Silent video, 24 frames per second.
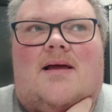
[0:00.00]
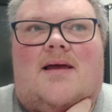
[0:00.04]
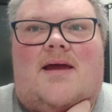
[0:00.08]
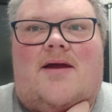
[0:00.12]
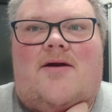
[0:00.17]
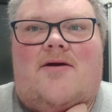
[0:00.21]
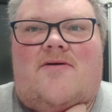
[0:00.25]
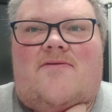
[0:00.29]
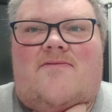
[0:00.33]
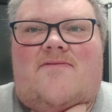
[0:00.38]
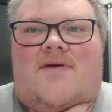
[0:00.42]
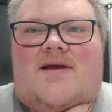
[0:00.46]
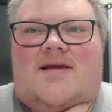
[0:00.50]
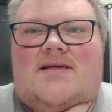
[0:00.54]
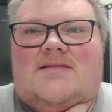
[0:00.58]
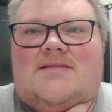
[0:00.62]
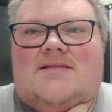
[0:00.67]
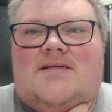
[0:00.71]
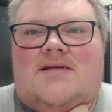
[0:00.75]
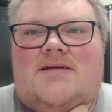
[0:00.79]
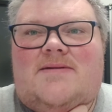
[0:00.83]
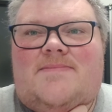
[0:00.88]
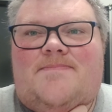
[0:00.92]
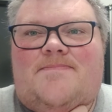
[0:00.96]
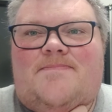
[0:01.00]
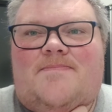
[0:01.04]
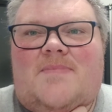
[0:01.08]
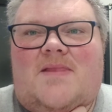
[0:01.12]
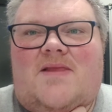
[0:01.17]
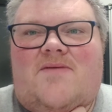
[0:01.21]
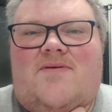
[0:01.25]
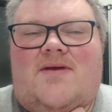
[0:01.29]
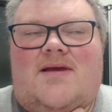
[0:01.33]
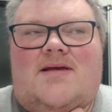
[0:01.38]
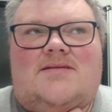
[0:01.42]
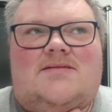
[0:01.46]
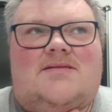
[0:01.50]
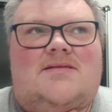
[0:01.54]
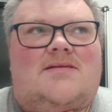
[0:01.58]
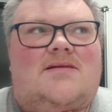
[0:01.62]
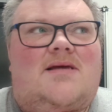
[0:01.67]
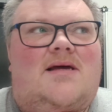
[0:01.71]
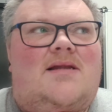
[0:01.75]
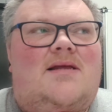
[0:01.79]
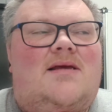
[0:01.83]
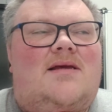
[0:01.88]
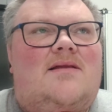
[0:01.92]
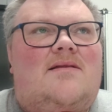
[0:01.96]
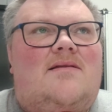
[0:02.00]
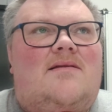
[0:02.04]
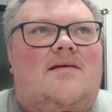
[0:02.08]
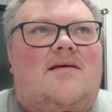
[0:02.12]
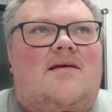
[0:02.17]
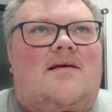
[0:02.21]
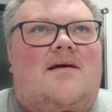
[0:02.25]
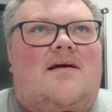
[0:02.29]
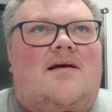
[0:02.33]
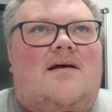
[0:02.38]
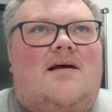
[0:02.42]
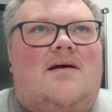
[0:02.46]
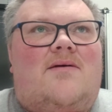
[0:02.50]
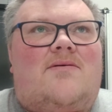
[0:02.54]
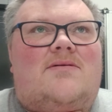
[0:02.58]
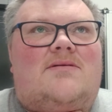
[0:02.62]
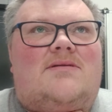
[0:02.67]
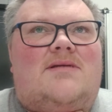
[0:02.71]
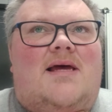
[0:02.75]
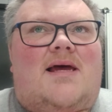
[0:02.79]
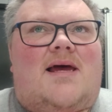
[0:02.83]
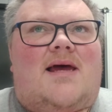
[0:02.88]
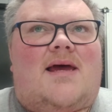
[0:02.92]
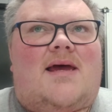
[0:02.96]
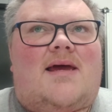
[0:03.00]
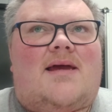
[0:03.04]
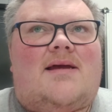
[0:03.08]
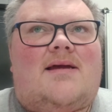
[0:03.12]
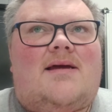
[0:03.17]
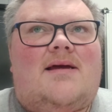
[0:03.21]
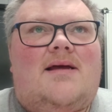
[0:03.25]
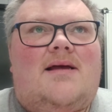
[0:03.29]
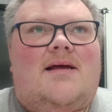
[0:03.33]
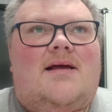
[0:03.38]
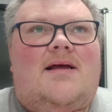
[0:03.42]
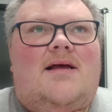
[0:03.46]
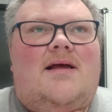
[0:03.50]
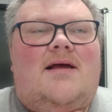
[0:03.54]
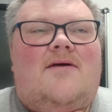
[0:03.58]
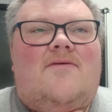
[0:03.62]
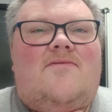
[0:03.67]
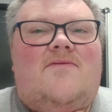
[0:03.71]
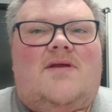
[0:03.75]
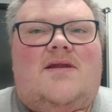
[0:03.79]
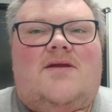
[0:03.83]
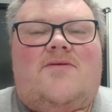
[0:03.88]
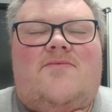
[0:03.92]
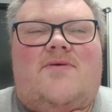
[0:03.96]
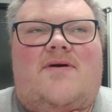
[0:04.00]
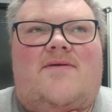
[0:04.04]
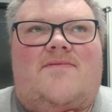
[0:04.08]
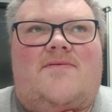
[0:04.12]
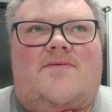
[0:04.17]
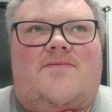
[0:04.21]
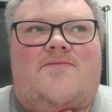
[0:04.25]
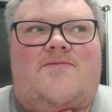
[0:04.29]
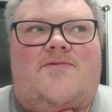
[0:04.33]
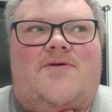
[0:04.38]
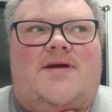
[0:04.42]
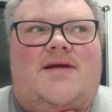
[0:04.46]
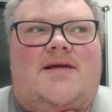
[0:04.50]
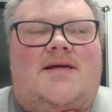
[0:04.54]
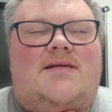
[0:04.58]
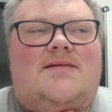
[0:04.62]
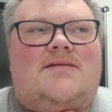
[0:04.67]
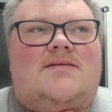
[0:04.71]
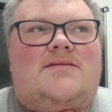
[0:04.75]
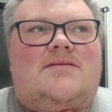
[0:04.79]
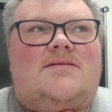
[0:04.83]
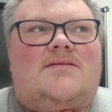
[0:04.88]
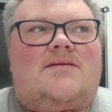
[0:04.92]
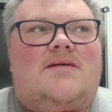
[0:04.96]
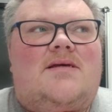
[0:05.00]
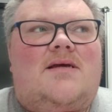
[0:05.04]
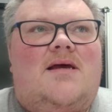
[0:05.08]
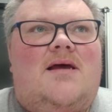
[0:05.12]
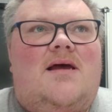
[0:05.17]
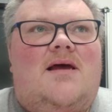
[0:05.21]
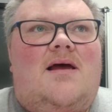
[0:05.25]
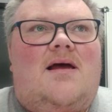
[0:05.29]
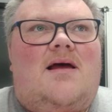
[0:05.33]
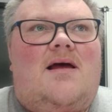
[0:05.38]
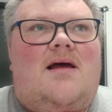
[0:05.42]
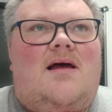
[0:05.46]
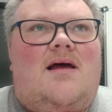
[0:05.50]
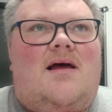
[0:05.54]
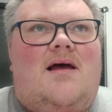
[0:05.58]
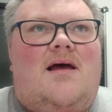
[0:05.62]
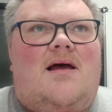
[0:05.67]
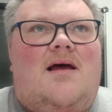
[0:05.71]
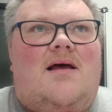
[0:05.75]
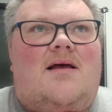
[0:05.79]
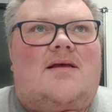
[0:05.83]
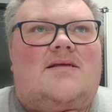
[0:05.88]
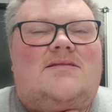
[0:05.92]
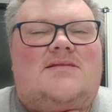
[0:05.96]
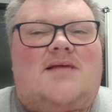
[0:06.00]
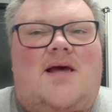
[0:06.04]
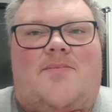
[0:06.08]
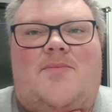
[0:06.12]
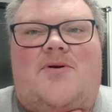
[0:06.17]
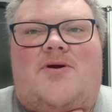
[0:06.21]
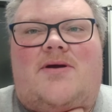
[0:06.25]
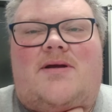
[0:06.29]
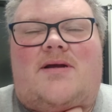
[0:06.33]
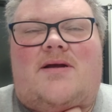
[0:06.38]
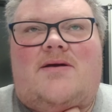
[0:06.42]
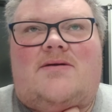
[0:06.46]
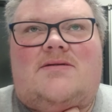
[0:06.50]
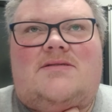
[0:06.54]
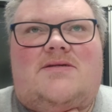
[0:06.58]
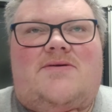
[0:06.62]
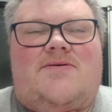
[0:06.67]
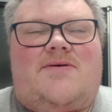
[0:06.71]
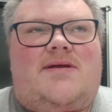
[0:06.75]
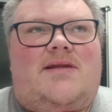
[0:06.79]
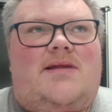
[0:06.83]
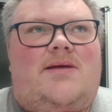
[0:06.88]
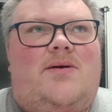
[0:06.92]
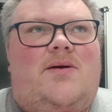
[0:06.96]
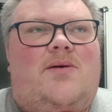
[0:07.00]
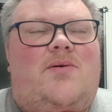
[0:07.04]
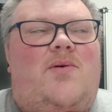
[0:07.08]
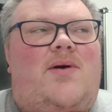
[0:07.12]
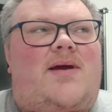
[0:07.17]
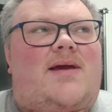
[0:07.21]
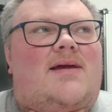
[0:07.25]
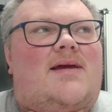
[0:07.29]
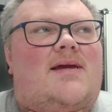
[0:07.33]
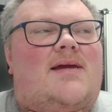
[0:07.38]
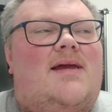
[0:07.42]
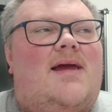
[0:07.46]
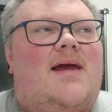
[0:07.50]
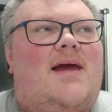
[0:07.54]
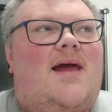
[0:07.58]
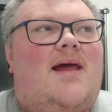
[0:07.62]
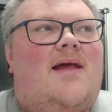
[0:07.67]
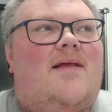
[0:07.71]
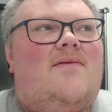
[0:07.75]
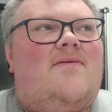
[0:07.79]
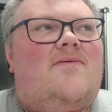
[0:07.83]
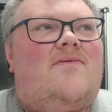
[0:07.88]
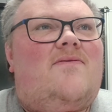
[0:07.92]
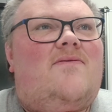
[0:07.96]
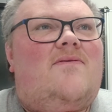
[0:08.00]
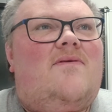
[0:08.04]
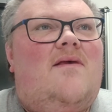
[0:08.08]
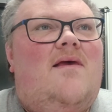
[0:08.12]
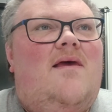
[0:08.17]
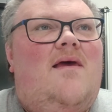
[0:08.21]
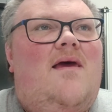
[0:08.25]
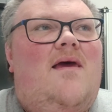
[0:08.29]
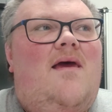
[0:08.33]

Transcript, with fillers: Aaron Facer, if he hasn't done it. I will tag Vin at Revenant Reads, Summer at Cozy Reading with Quaker Cats,